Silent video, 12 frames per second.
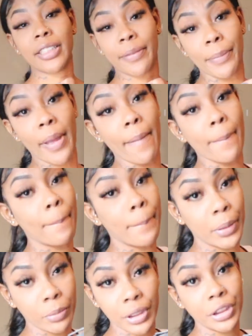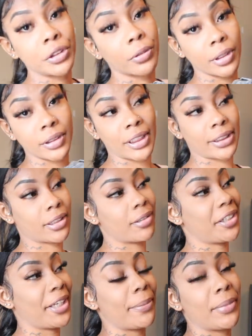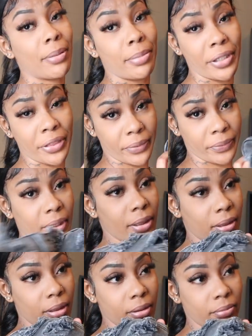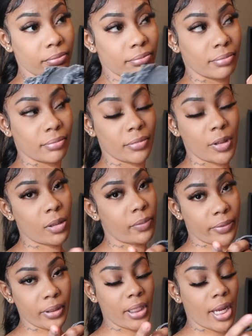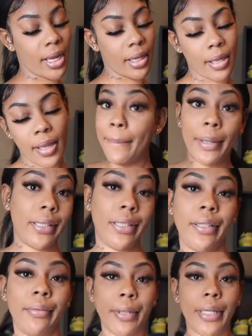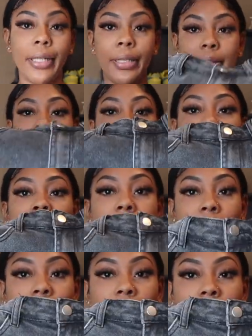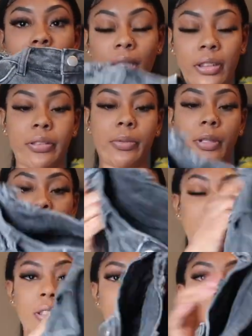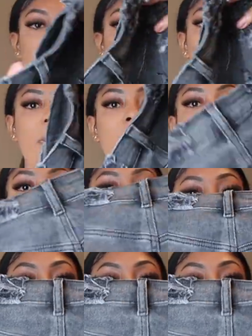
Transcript: some booty shorts that's gonna get me beat the fuck up. Hopefully not, but anyway. These were so fucking